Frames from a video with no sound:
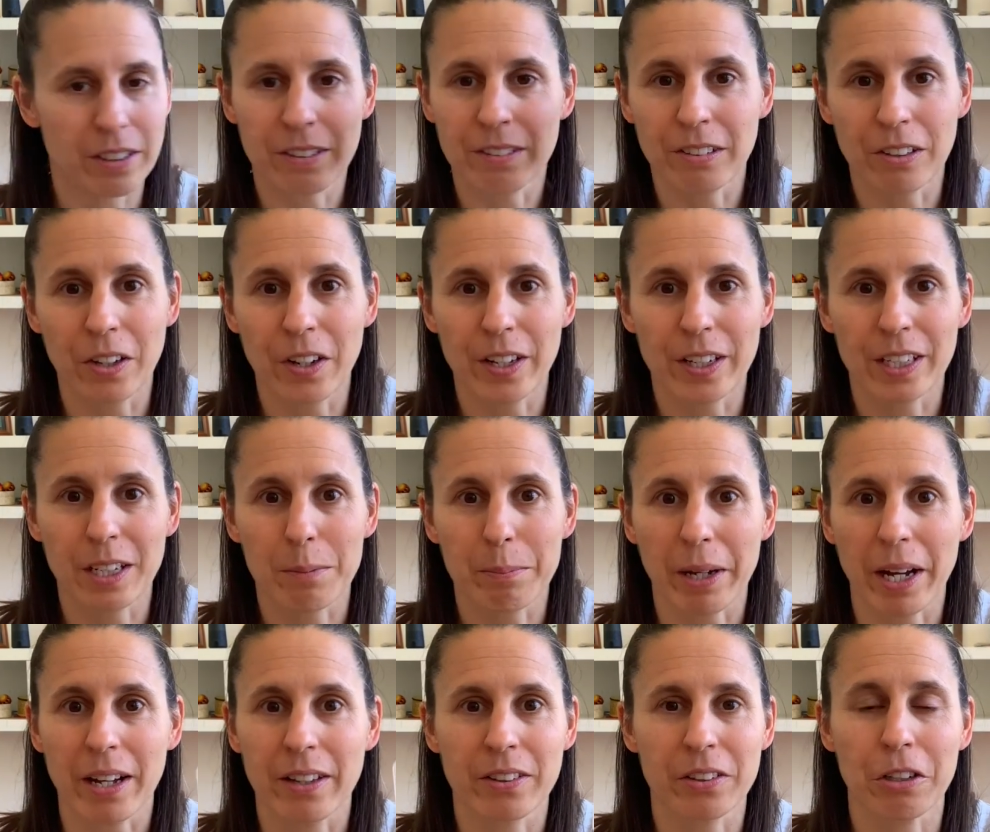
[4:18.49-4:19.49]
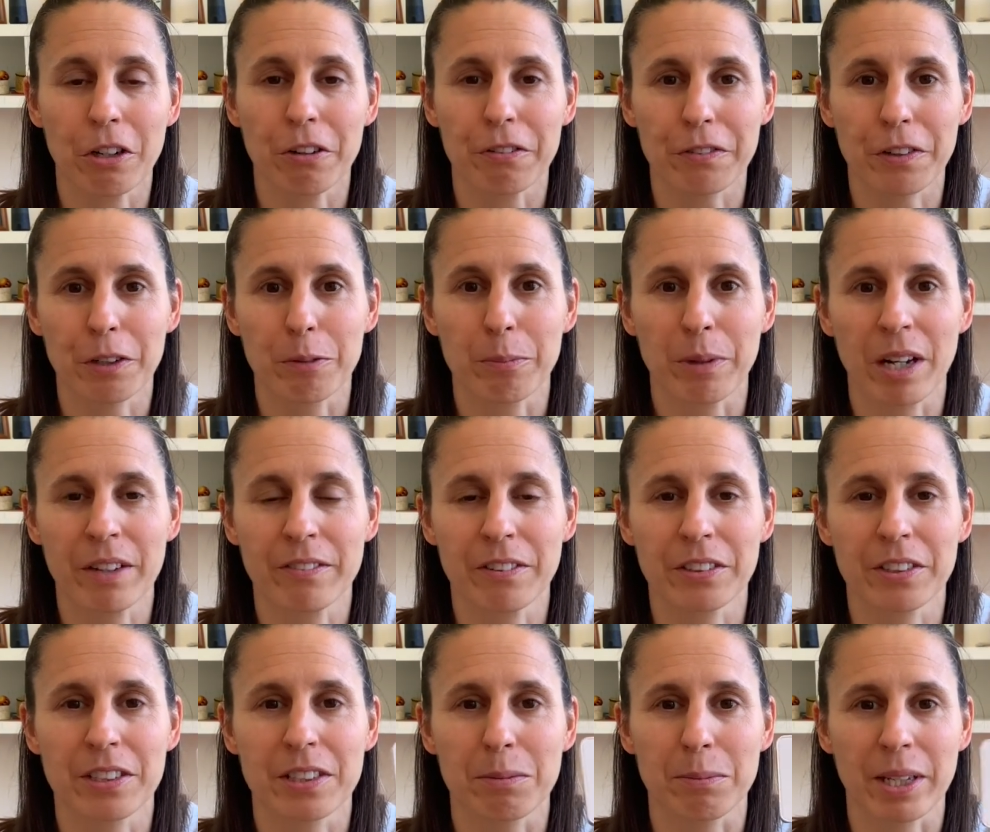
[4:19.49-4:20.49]
learning about the Offgrid
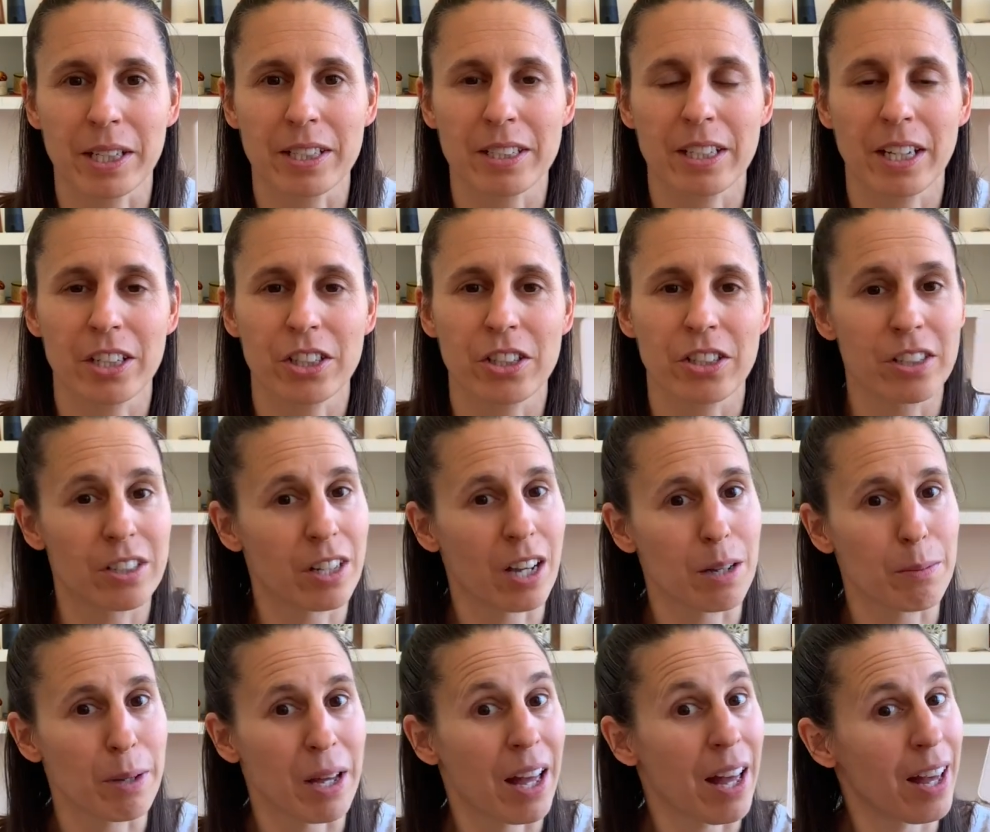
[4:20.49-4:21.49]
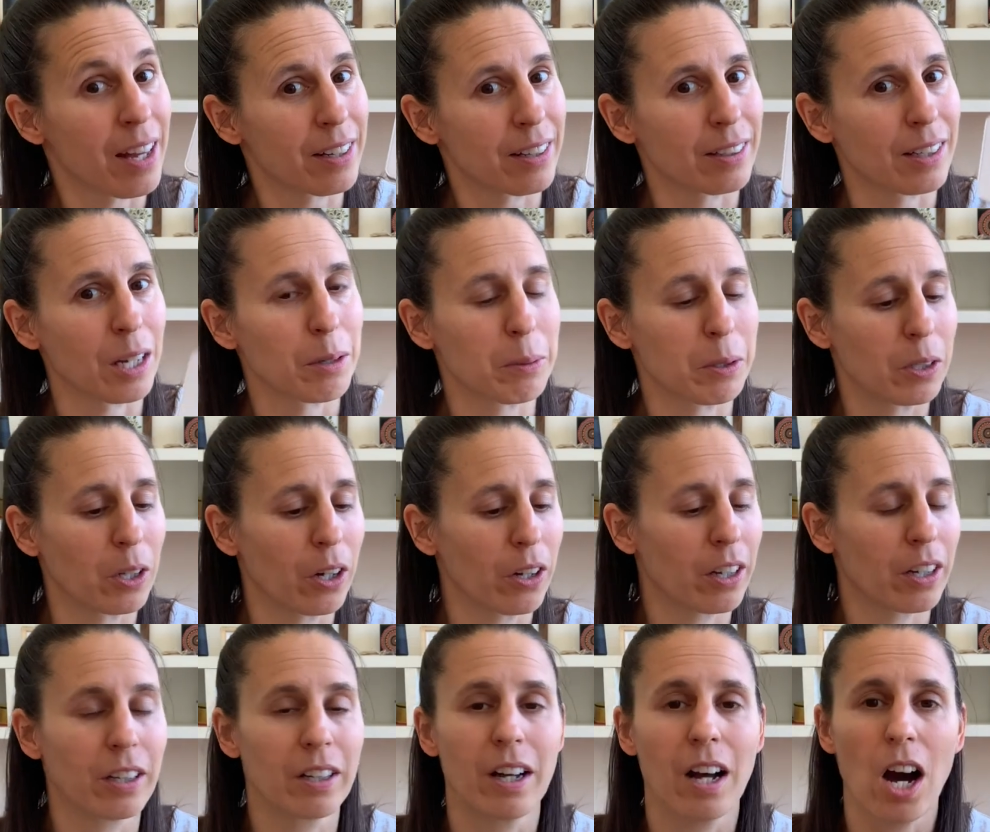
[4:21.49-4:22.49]
Mindfulness Meditation Timer and Alarm Clock.